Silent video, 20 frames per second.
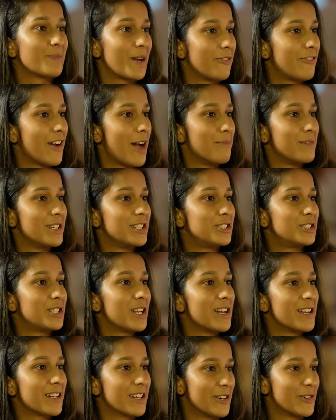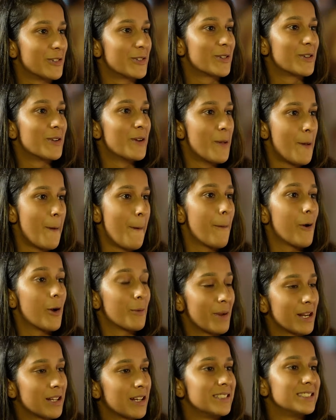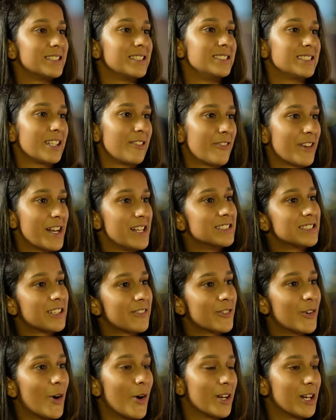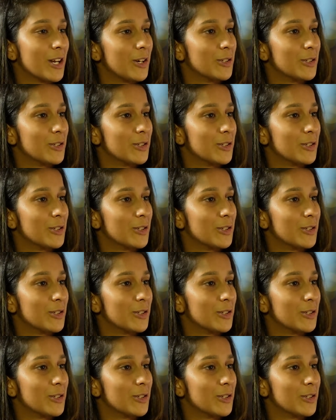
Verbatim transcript: my family's chilling out. All my cousins and friends have gone